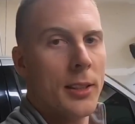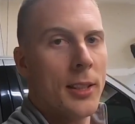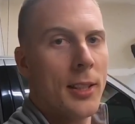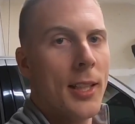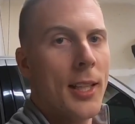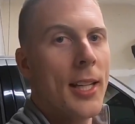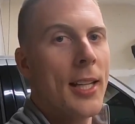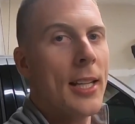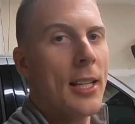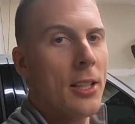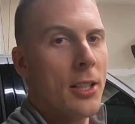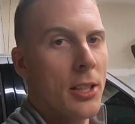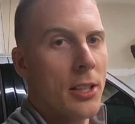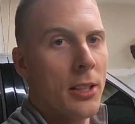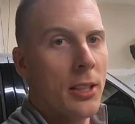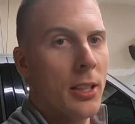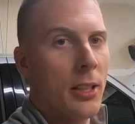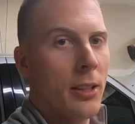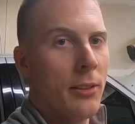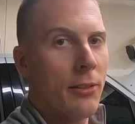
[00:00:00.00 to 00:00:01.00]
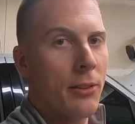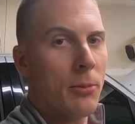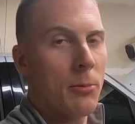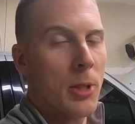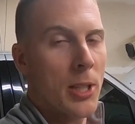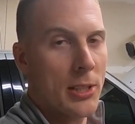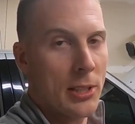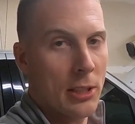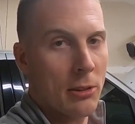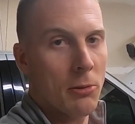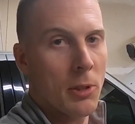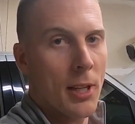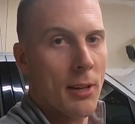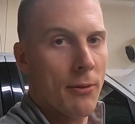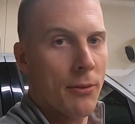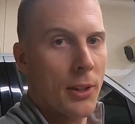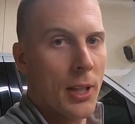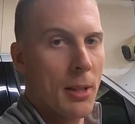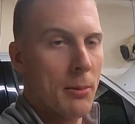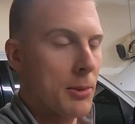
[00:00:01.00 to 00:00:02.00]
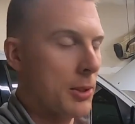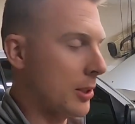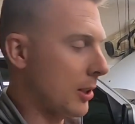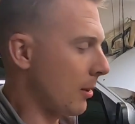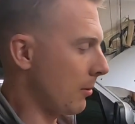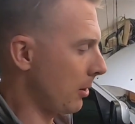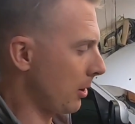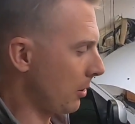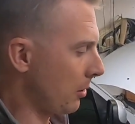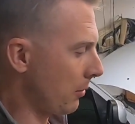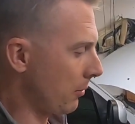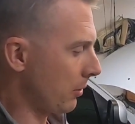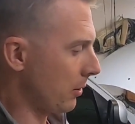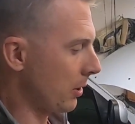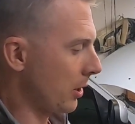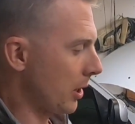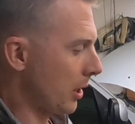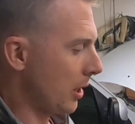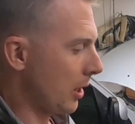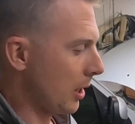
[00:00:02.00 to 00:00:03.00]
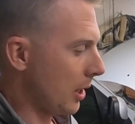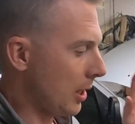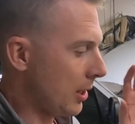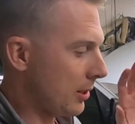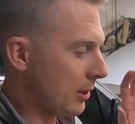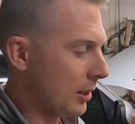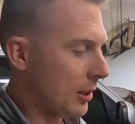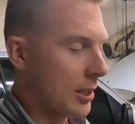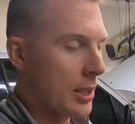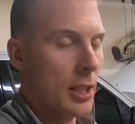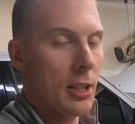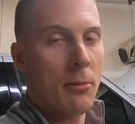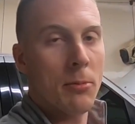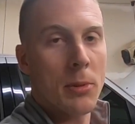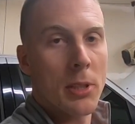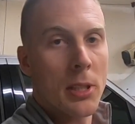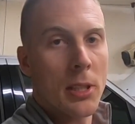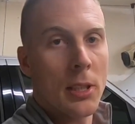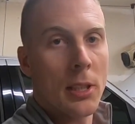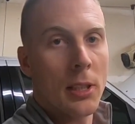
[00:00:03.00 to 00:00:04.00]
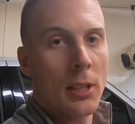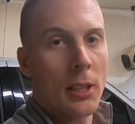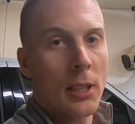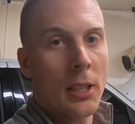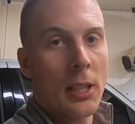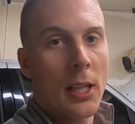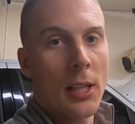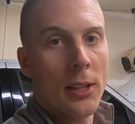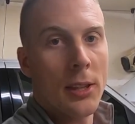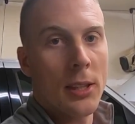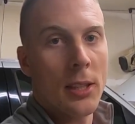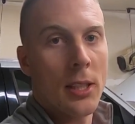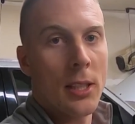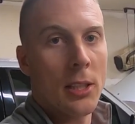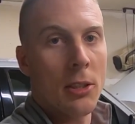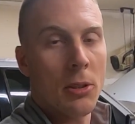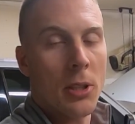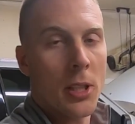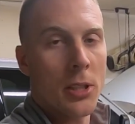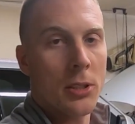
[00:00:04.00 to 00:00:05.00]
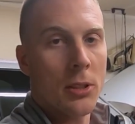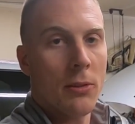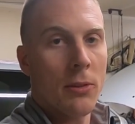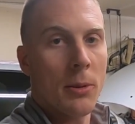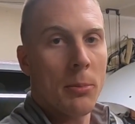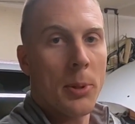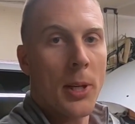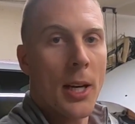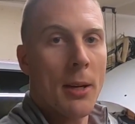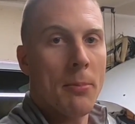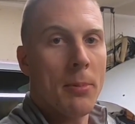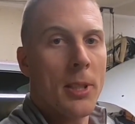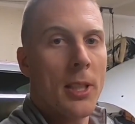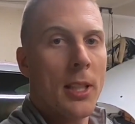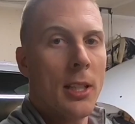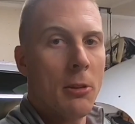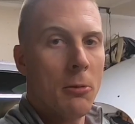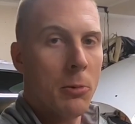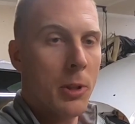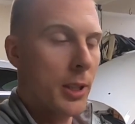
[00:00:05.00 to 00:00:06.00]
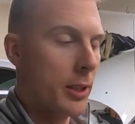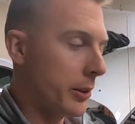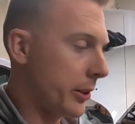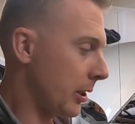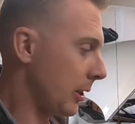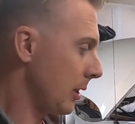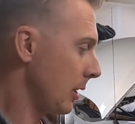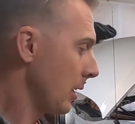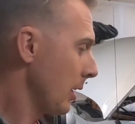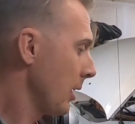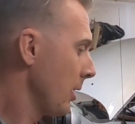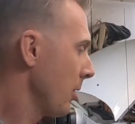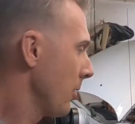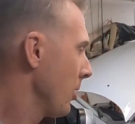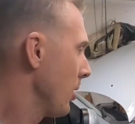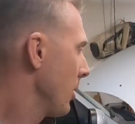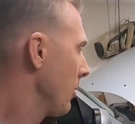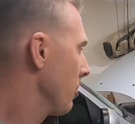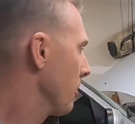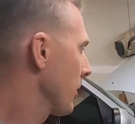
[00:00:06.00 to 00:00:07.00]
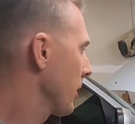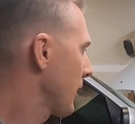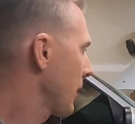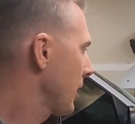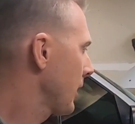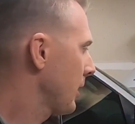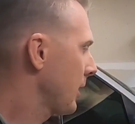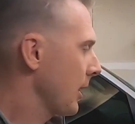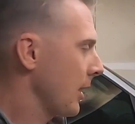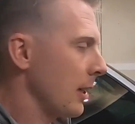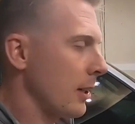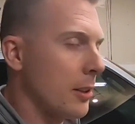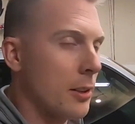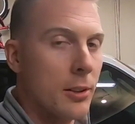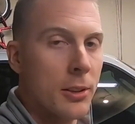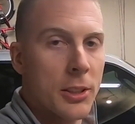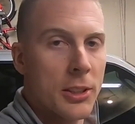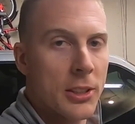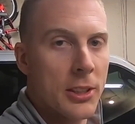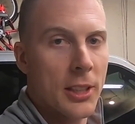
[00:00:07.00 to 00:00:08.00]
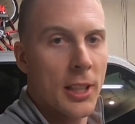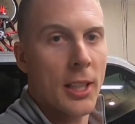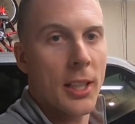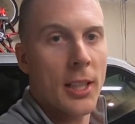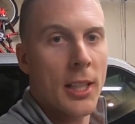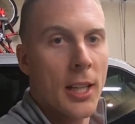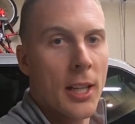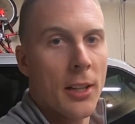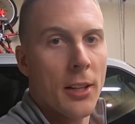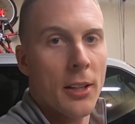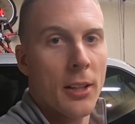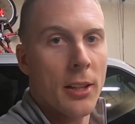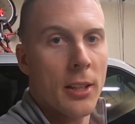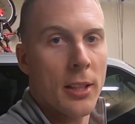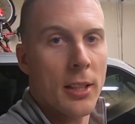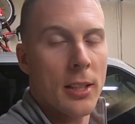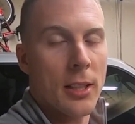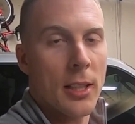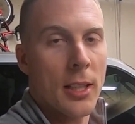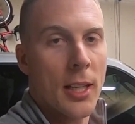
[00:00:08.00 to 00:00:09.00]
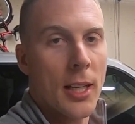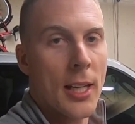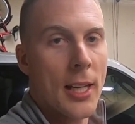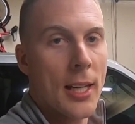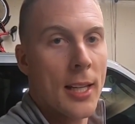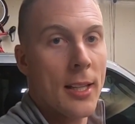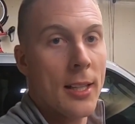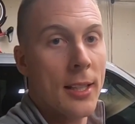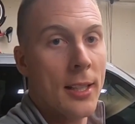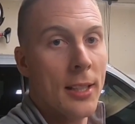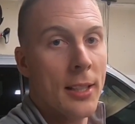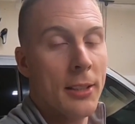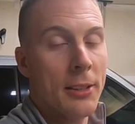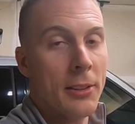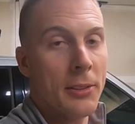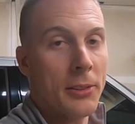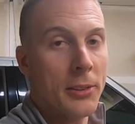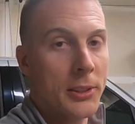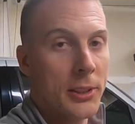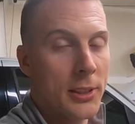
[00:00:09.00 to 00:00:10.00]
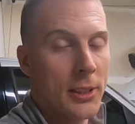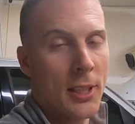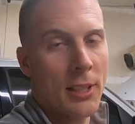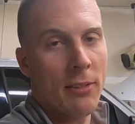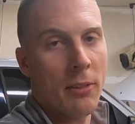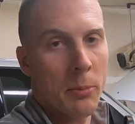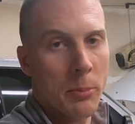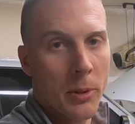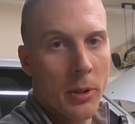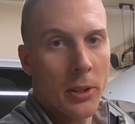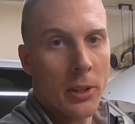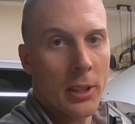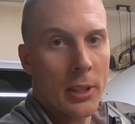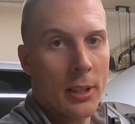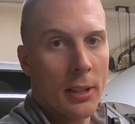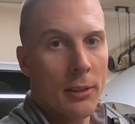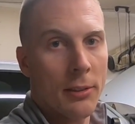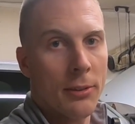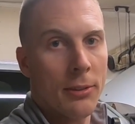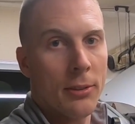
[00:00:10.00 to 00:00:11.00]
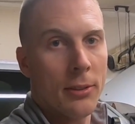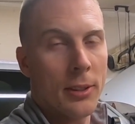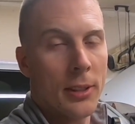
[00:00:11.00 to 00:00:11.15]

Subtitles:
today Eric from RacingRamFam is coming over. He's going to help me cut the crossover pipe, get it welded. We're going to get that other stud out of the head. We still have a broken off